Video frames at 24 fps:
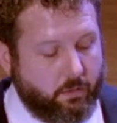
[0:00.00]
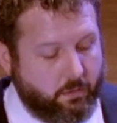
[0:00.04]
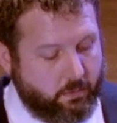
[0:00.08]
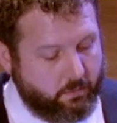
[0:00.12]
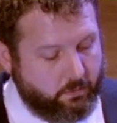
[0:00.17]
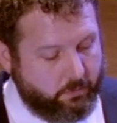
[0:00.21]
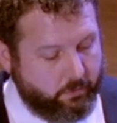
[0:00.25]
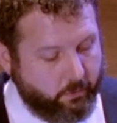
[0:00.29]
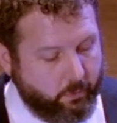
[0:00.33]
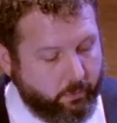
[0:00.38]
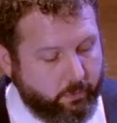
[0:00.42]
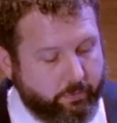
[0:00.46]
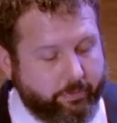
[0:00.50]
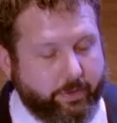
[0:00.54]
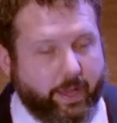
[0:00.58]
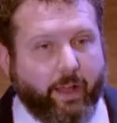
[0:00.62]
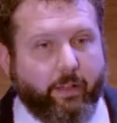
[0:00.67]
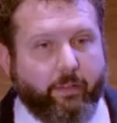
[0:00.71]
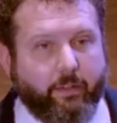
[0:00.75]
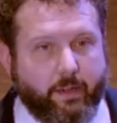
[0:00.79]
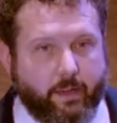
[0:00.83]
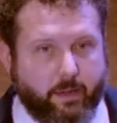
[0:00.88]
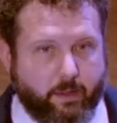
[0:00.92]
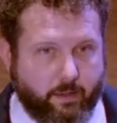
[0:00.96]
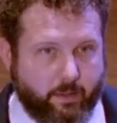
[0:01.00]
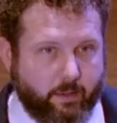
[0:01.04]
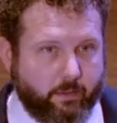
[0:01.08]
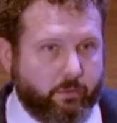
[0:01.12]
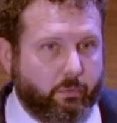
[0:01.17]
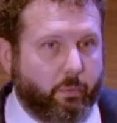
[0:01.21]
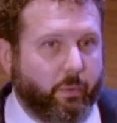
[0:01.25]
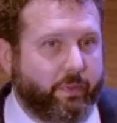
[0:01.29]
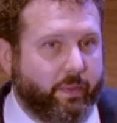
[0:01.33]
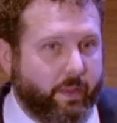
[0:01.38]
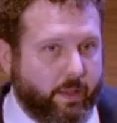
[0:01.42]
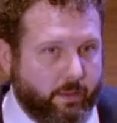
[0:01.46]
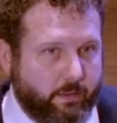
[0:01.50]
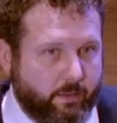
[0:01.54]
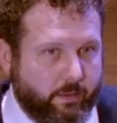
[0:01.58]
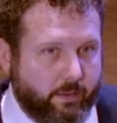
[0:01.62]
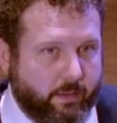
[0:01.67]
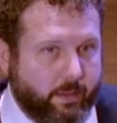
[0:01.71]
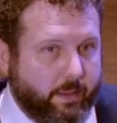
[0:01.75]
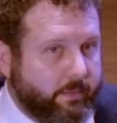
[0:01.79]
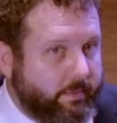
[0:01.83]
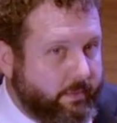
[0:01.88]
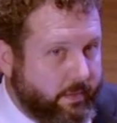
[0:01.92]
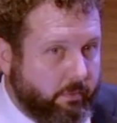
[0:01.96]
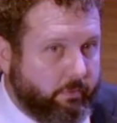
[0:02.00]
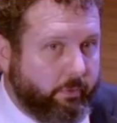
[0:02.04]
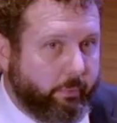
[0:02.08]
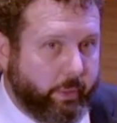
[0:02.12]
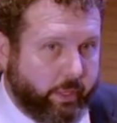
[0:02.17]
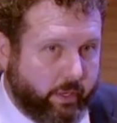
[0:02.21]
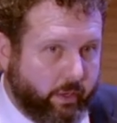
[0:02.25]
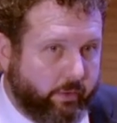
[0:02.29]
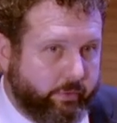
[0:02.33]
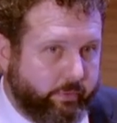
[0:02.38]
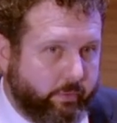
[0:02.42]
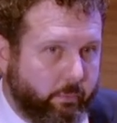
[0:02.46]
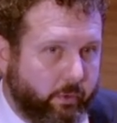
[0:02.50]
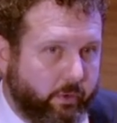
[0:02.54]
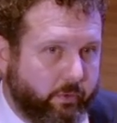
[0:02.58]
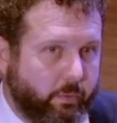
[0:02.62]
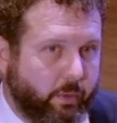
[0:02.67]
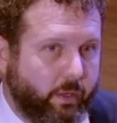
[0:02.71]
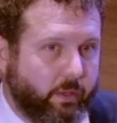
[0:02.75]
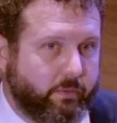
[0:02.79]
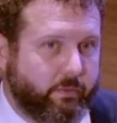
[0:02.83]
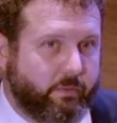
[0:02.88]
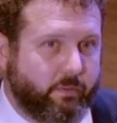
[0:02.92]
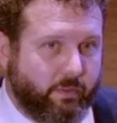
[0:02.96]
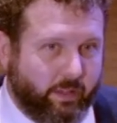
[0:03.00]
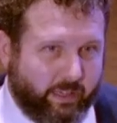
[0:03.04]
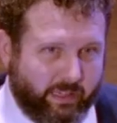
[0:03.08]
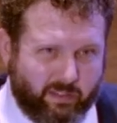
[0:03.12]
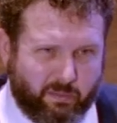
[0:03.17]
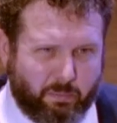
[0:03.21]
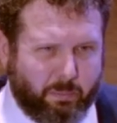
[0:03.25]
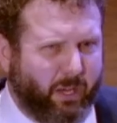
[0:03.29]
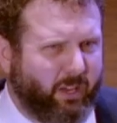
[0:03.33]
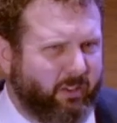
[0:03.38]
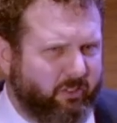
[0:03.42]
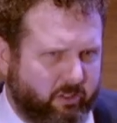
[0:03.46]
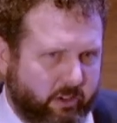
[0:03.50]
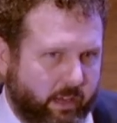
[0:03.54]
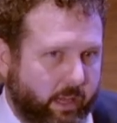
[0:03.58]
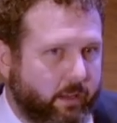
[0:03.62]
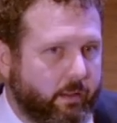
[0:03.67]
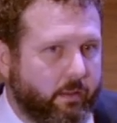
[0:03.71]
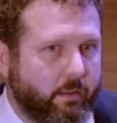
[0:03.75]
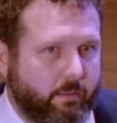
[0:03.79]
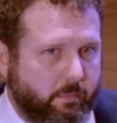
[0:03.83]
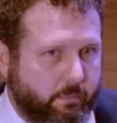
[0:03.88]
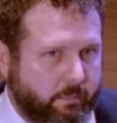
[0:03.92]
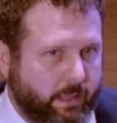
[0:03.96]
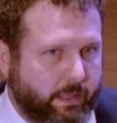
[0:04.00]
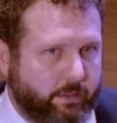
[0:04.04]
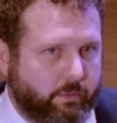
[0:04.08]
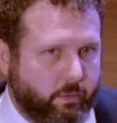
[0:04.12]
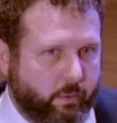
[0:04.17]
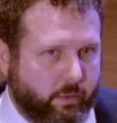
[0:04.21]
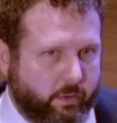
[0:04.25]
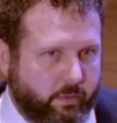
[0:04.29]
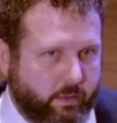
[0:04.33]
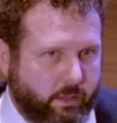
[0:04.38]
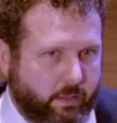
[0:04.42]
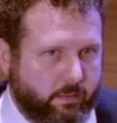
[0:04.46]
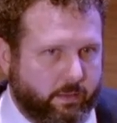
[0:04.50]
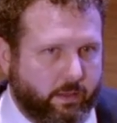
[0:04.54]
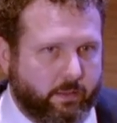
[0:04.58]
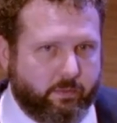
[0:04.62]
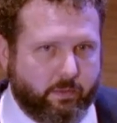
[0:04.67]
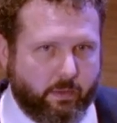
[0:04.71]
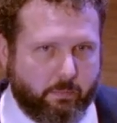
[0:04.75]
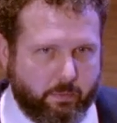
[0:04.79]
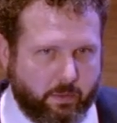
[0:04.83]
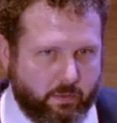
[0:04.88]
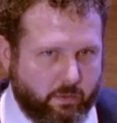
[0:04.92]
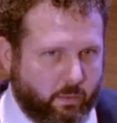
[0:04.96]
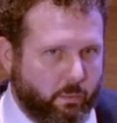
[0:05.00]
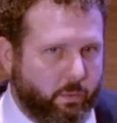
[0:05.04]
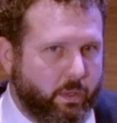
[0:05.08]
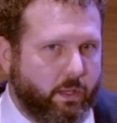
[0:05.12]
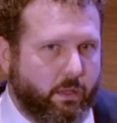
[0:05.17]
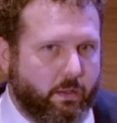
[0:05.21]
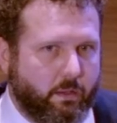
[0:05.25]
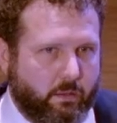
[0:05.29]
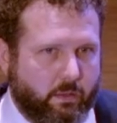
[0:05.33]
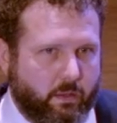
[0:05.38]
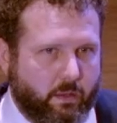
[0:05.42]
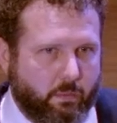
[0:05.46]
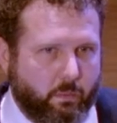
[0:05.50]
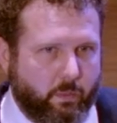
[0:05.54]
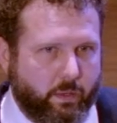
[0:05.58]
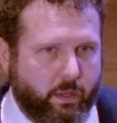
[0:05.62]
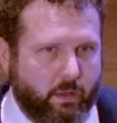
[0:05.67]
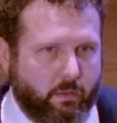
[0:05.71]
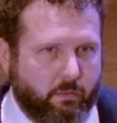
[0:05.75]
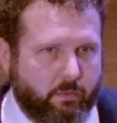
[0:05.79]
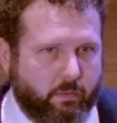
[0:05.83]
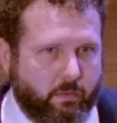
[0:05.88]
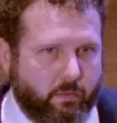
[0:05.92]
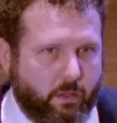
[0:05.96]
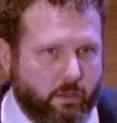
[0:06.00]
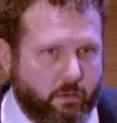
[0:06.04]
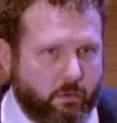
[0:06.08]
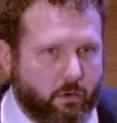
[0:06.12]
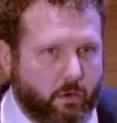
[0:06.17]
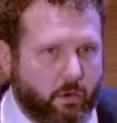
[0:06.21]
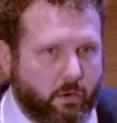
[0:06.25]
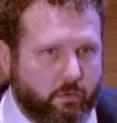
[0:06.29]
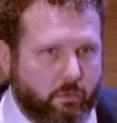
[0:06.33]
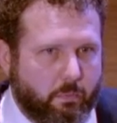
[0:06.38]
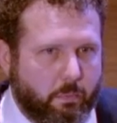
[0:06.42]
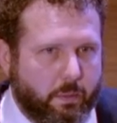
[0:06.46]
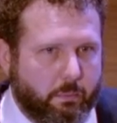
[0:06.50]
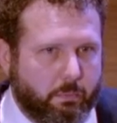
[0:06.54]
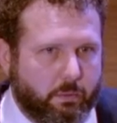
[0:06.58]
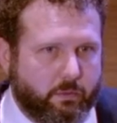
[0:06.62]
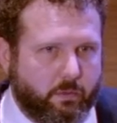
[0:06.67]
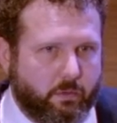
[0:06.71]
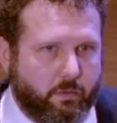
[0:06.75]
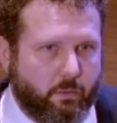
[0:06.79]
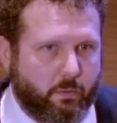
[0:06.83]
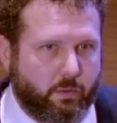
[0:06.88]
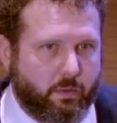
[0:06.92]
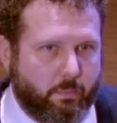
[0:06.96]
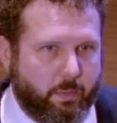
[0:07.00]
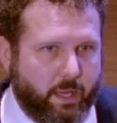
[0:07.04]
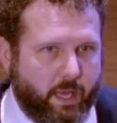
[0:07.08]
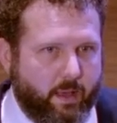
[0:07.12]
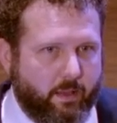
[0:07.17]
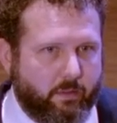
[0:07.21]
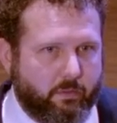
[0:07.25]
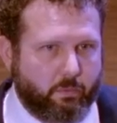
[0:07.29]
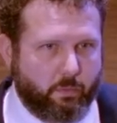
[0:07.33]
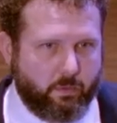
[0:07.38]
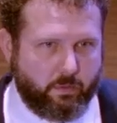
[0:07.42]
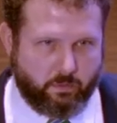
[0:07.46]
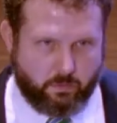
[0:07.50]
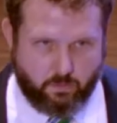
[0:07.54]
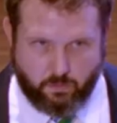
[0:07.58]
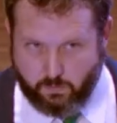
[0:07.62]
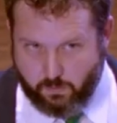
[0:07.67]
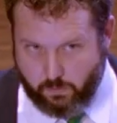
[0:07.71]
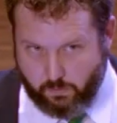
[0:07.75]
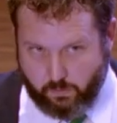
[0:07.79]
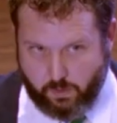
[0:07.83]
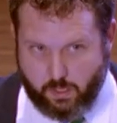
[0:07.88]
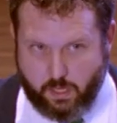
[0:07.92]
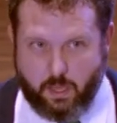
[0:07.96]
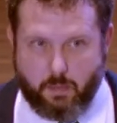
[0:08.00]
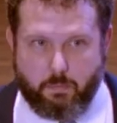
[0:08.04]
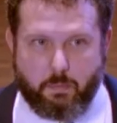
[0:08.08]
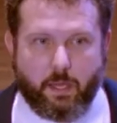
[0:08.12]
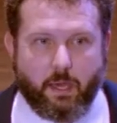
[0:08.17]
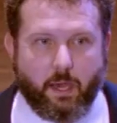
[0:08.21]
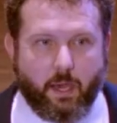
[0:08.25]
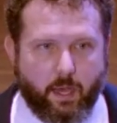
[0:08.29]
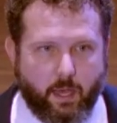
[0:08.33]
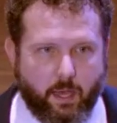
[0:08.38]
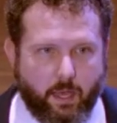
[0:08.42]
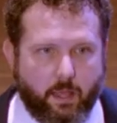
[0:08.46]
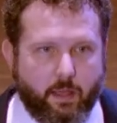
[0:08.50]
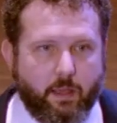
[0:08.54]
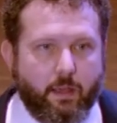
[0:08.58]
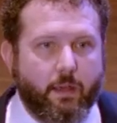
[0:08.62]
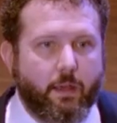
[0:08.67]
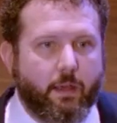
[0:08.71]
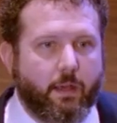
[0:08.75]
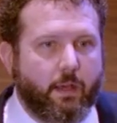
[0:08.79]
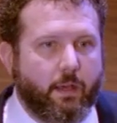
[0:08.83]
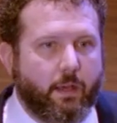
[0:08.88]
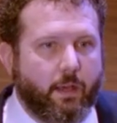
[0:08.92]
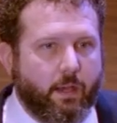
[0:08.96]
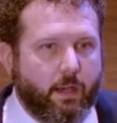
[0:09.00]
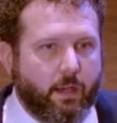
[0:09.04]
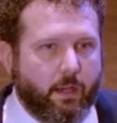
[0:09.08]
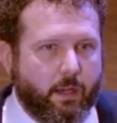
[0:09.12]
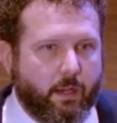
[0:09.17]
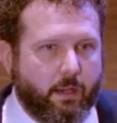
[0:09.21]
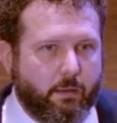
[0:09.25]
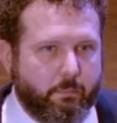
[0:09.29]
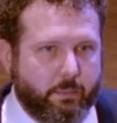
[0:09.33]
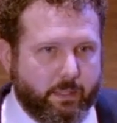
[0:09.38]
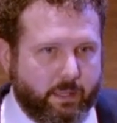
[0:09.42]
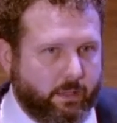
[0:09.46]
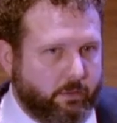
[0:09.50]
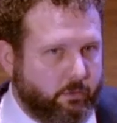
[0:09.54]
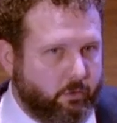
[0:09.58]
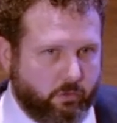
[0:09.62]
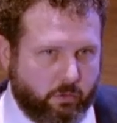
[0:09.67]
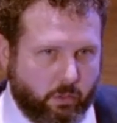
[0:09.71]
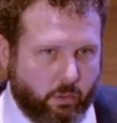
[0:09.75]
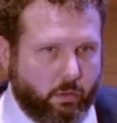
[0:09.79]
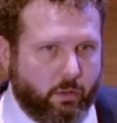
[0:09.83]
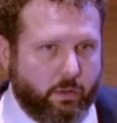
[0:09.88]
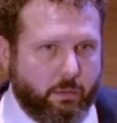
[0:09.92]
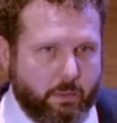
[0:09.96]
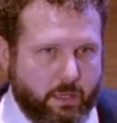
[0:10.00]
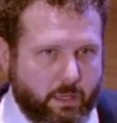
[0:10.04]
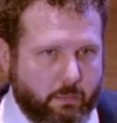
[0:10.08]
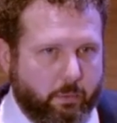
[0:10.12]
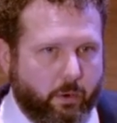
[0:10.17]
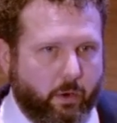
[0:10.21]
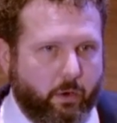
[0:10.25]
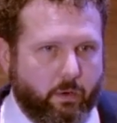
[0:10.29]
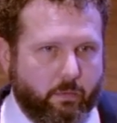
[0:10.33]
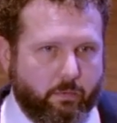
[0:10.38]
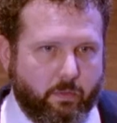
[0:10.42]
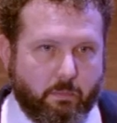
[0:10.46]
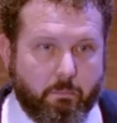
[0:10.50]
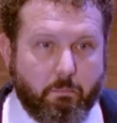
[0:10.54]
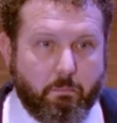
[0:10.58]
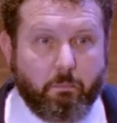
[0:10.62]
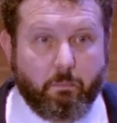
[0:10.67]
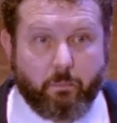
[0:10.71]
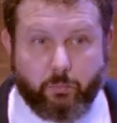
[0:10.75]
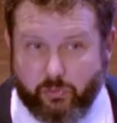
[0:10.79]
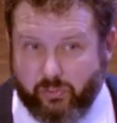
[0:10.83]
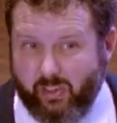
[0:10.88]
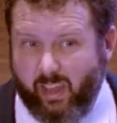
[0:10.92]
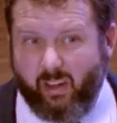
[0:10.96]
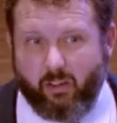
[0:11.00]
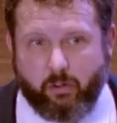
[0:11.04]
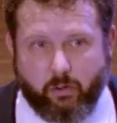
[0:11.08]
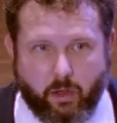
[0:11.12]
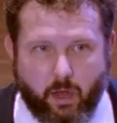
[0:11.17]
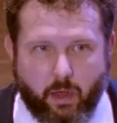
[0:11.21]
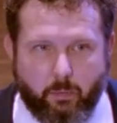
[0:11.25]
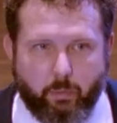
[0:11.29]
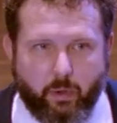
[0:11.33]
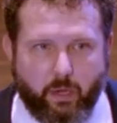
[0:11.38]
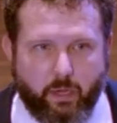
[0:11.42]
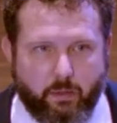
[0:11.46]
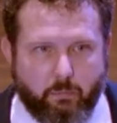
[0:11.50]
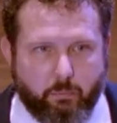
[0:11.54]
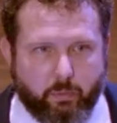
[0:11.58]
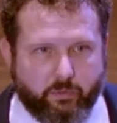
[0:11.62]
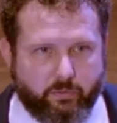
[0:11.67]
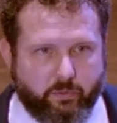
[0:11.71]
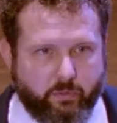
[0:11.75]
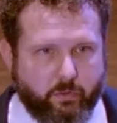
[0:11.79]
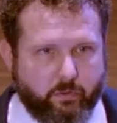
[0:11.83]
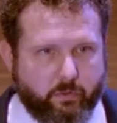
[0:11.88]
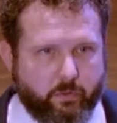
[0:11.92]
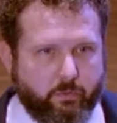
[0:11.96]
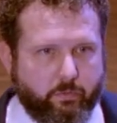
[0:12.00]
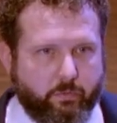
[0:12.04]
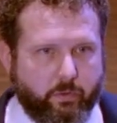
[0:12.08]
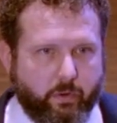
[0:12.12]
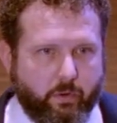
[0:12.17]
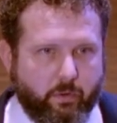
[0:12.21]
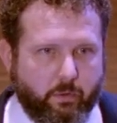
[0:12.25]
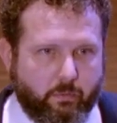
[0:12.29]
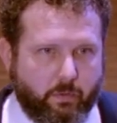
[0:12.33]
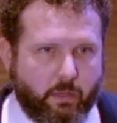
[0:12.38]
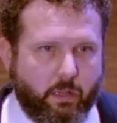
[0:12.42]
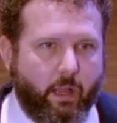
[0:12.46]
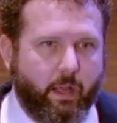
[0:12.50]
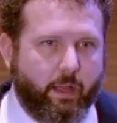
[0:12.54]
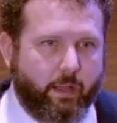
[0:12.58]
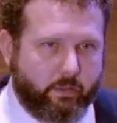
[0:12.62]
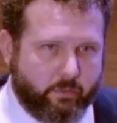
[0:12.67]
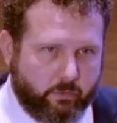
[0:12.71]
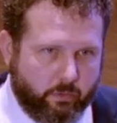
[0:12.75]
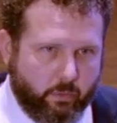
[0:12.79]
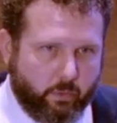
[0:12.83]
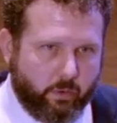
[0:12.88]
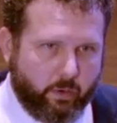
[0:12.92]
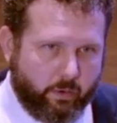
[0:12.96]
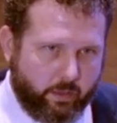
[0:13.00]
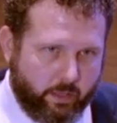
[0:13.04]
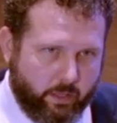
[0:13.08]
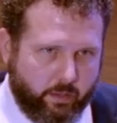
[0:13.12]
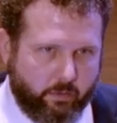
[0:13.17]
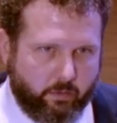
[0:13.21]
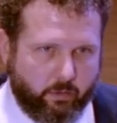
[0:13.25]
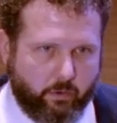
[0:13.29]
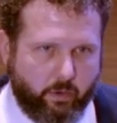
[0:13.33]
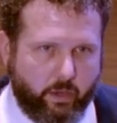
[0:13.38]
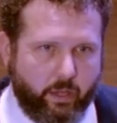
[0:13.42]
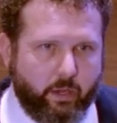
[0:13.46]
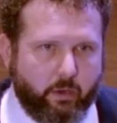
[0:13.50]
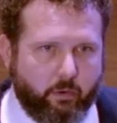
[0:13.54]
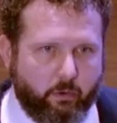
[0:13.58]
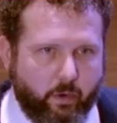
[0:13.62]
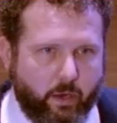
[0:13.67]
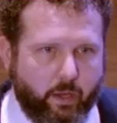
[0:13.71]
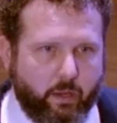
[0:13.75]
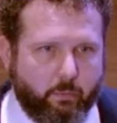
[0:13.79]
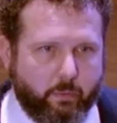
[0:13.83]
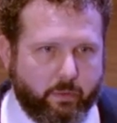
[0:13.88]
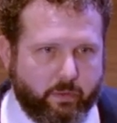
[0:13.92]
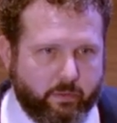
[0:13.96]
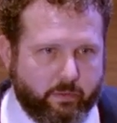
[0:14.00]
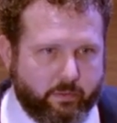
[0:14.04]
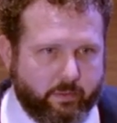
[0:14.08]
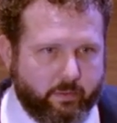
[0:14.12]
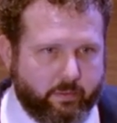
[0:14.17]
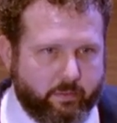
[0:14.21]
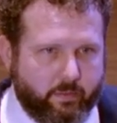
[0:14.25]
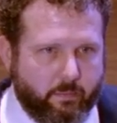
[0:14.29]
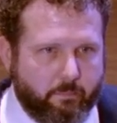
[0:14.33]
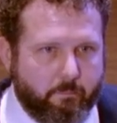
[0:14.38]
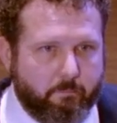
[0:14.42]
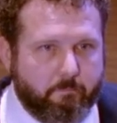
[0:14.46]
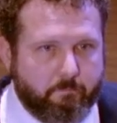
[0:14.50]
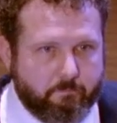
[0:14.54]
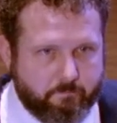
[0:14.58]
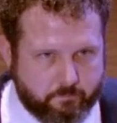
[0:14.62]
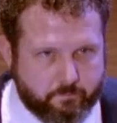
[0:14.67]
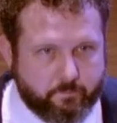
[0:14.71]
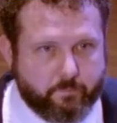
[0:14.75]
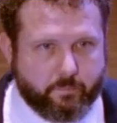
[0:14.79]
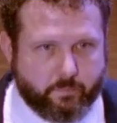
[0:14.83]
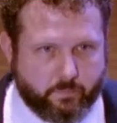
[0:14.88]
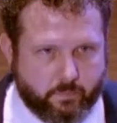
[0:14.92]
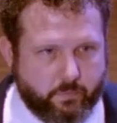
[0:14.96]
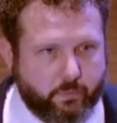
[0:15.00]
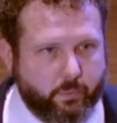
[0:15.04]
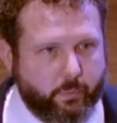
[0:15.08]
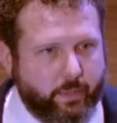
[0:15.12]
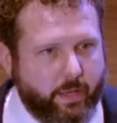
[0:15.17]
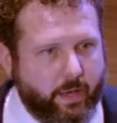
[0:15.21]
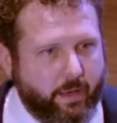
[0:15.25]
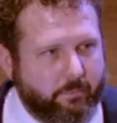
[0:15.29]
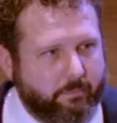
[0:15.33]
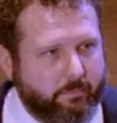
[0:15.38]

to validate against what they see from the customer as well, like spot check, that sort of thing. That's something that we have encouraged people to do in the past with Utility API, but that should totally be a part of the standard operating procedure for clients who are integrating with the system. So yeah,